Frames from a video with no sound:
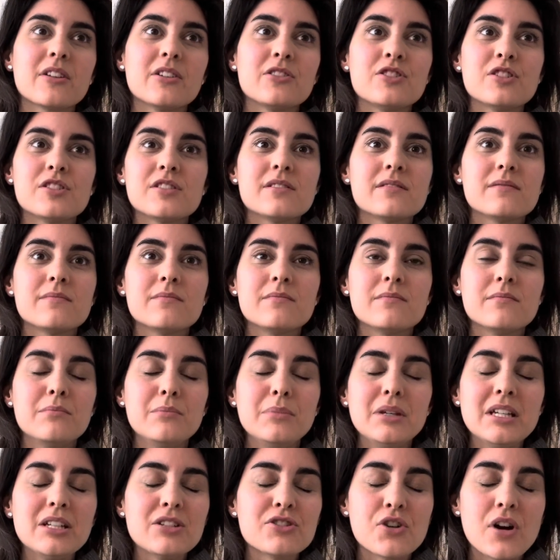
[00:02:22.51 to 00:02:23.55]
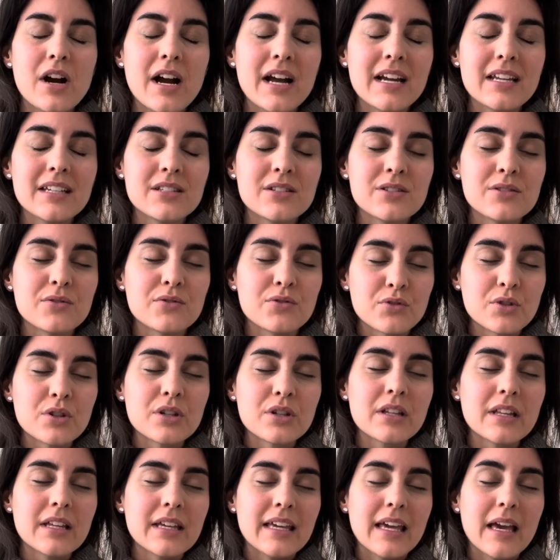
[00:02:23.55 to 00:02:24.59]
just me trying to
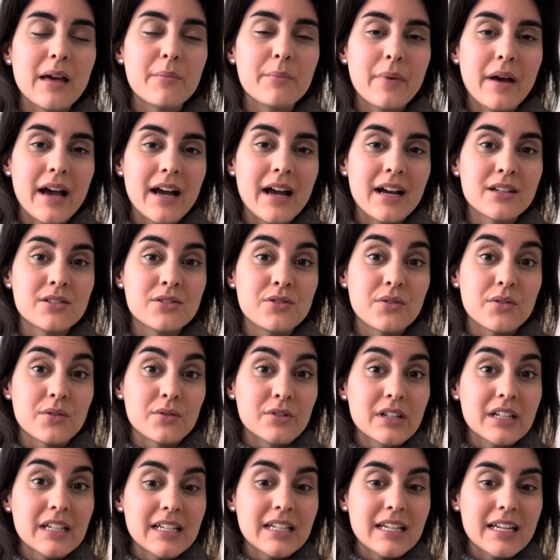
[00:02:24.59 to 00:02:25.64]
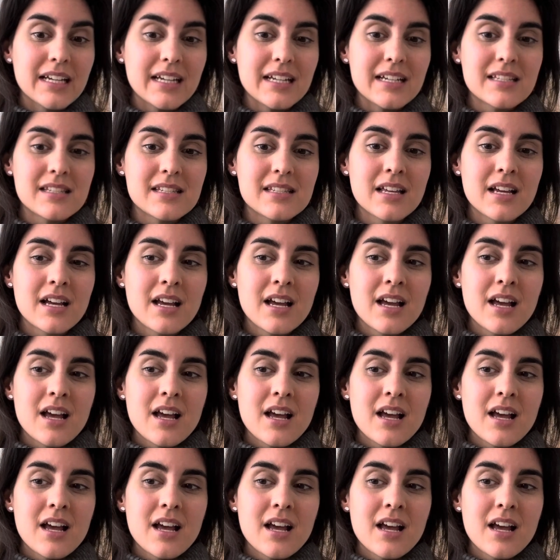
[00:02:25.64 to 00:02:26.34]
really get back to the readings,